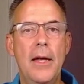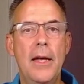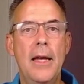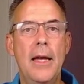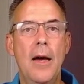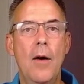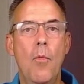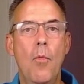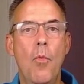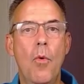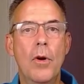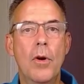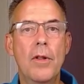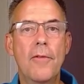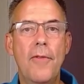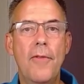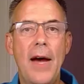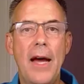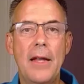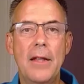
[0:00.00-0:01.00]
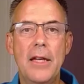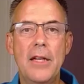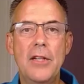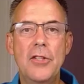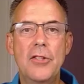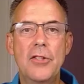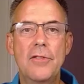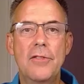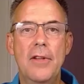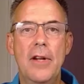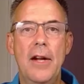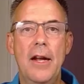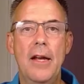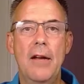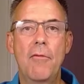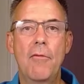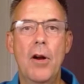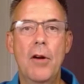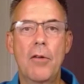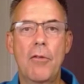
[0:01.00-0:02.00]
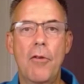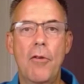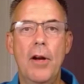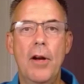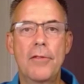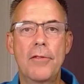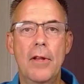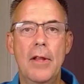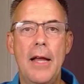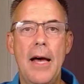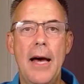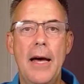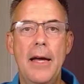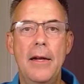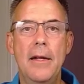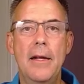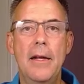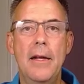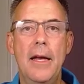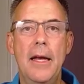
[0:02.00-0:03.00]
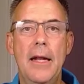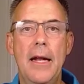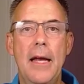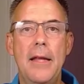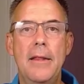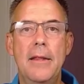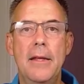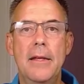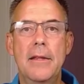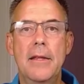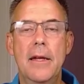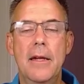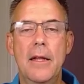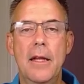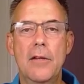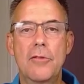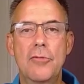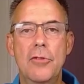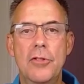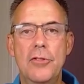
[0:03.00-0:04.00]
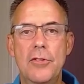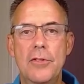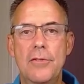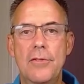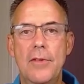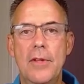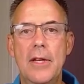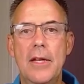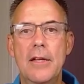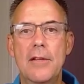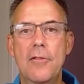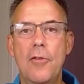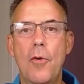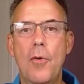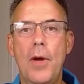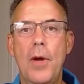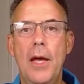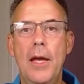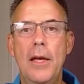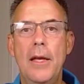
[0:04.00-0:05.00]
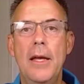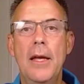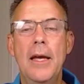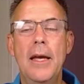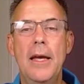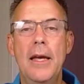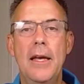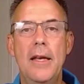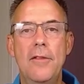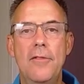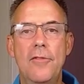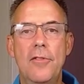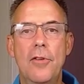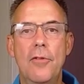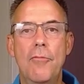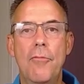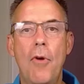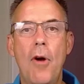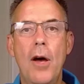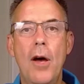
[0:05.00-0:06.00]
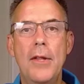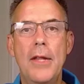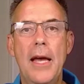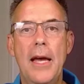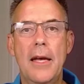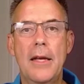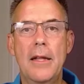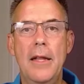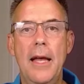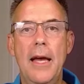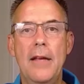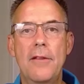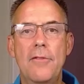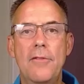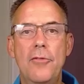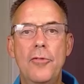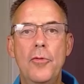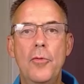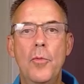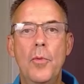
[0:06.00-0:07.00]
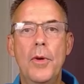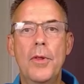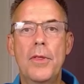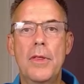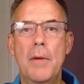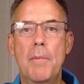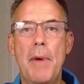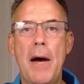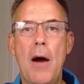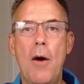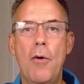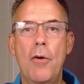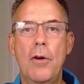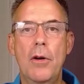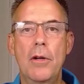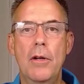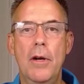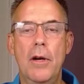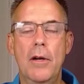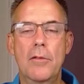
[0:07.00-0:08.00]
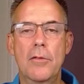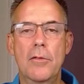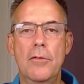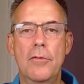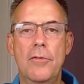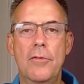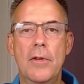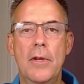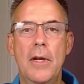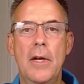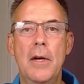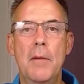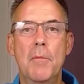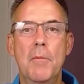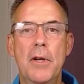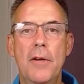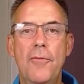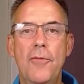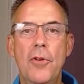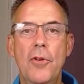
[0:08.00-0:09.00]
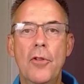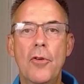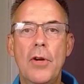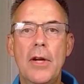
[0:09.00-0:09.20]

One of the violations that I run across a lot, and I think that electricians think it's okay, is to run that class 2 with the power conductors. But if you look at